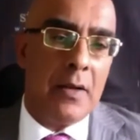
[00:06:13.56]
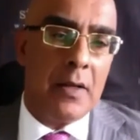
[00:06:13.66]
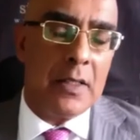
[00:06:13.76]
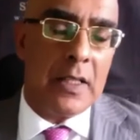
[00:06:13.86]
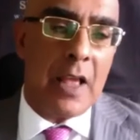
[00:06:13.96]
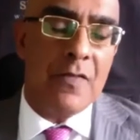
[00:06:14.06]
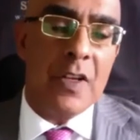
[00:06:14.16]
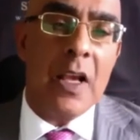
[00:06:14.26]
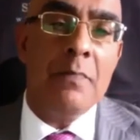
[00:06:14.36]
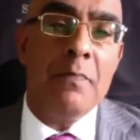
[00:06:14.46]

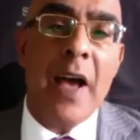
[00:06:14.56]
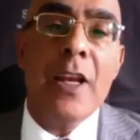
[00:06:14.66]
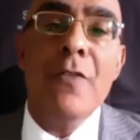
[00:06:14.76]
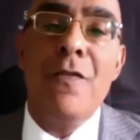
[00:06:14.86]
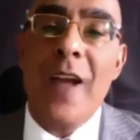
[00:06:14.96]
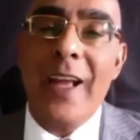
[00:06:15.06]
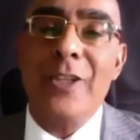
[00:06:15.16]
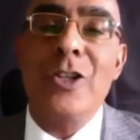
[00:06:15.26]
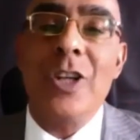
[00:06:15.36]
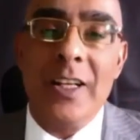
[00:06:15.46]
They've
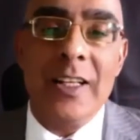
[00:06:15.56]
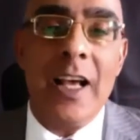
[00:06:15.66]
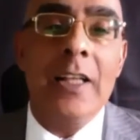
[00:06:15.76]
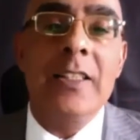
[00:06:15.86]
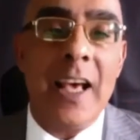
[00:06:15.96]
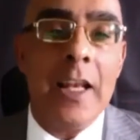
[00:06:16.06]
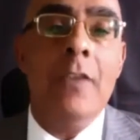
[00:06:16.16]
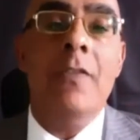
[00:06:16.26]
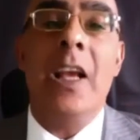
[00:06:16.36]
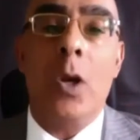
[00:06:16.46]
manufactured a ton
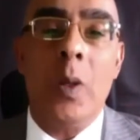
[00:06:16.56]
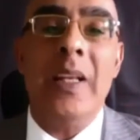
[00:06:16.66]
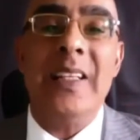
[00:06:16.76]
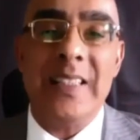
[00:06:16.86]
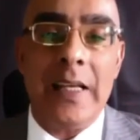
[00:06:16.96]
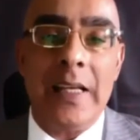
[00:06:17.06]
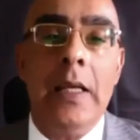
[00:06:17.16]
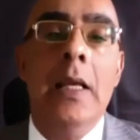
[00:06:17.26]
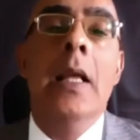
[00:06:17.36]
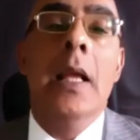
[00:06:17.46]
of
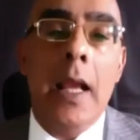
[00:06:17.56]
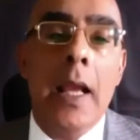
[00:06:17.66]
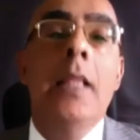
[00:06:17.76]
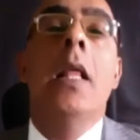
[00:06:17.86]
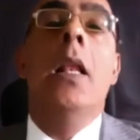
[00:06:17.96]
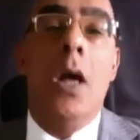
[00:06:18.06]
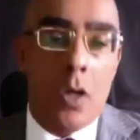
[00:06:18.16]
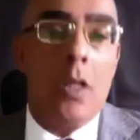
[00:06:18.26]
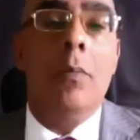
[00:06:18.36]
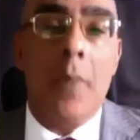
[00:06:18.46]
liquidity in the
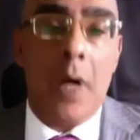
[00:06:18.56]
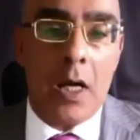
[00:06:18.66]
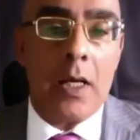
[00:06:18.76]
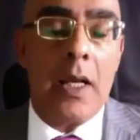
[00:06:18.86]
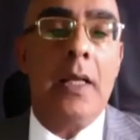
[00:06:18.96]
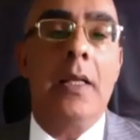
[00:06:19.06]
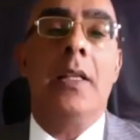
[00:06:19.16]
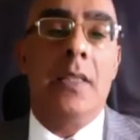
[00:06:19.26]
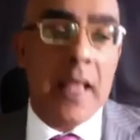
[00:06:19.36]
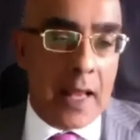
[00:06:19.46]
local
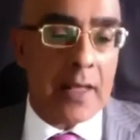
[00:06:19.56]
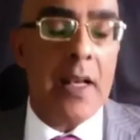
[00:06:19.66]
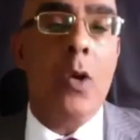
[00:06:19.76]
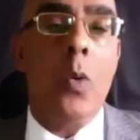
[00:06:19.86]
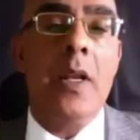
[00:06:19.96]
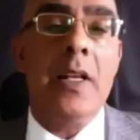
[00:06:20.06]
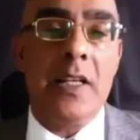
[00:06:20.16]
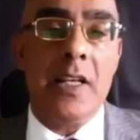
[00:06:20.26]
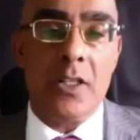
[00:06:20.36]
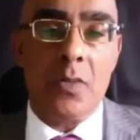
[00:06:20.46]
market. That
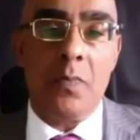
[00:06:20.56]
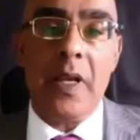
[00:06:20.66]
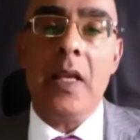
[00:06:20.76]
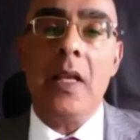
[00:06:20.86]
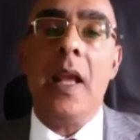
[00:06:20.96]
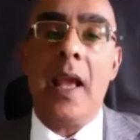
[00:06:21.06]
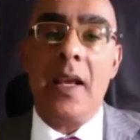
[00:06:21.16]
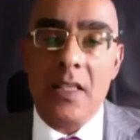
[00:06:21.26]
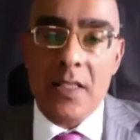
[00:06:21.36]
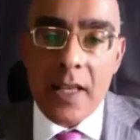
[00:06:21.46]
liquidity is being
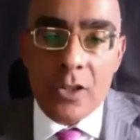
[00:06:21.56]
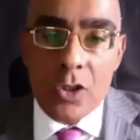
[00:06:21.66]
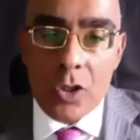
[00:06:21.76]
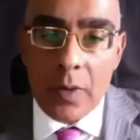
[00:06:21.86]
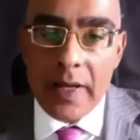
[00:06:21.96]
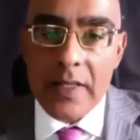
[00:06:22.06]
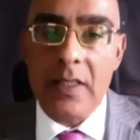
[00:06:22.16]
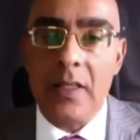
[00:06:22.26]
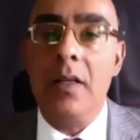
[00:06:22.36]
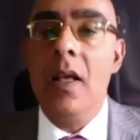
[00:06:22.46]

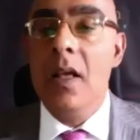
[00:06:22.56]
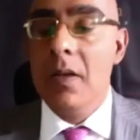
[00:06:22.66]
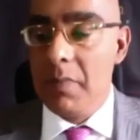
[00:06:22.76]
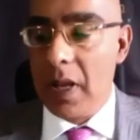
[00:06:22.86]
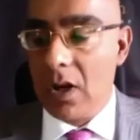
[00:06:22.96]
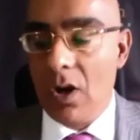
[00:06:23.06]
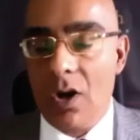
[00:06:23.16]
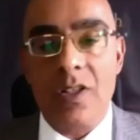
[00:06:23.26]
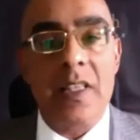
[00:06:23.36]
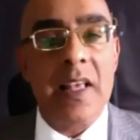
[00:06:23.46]
accentuated
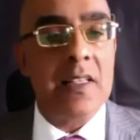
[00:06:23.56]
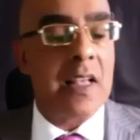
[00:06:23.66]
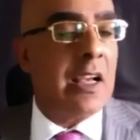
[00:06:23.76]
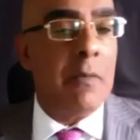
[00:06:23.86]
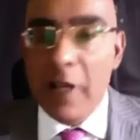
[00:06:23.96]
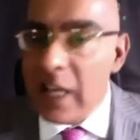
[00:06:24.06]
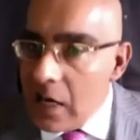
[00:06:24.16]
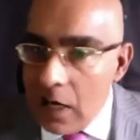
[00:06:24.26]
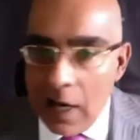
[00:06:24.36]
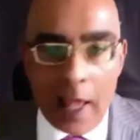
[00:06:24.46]
because there's a
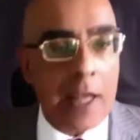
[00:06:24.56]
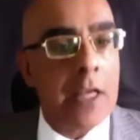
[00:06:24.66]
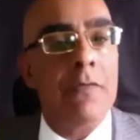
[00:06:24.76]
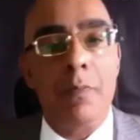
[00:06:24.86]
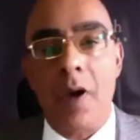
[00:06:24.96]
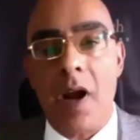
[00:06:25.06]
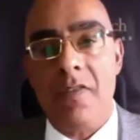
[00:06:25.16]
complete lack of private